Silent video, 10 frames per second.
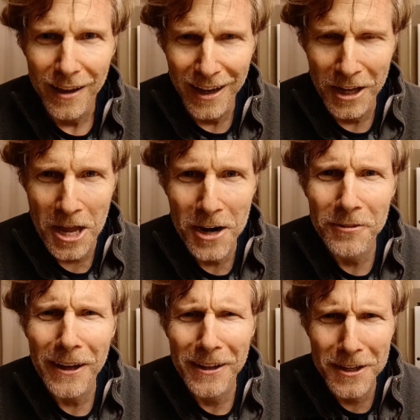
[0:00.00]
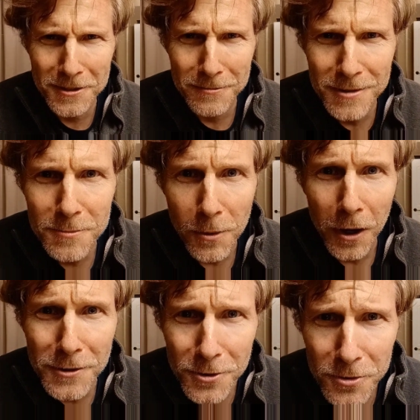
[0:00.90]
And if I could get some
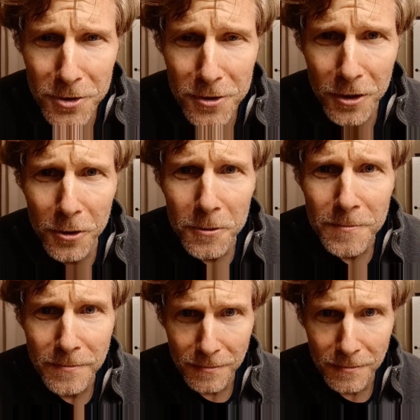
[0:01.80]
sponsors too,